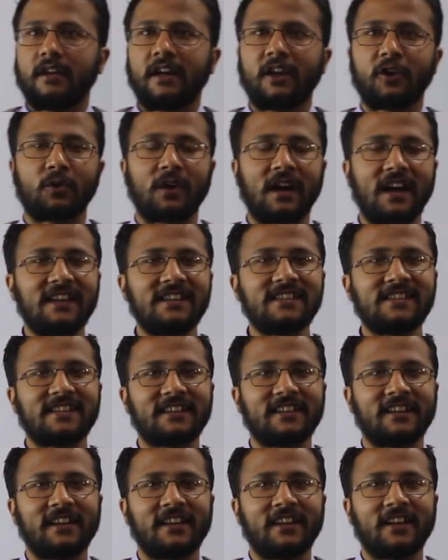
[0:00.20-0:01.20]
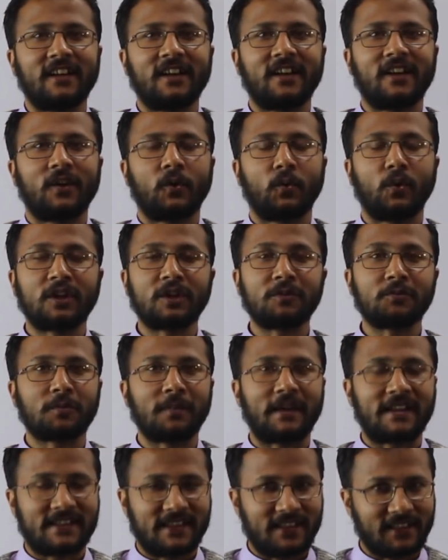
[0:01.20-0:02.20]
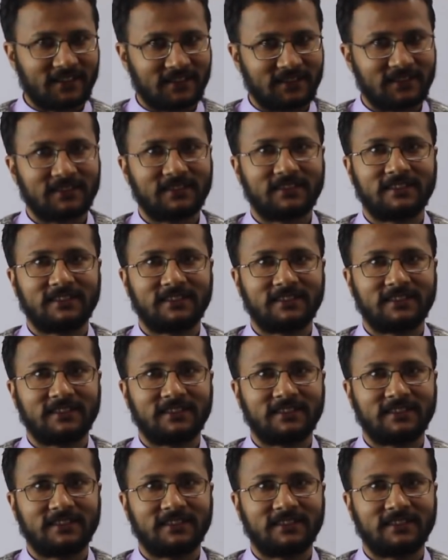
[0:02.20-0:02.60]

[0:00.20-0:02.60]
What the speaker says: Hello guys, welcome to my channel.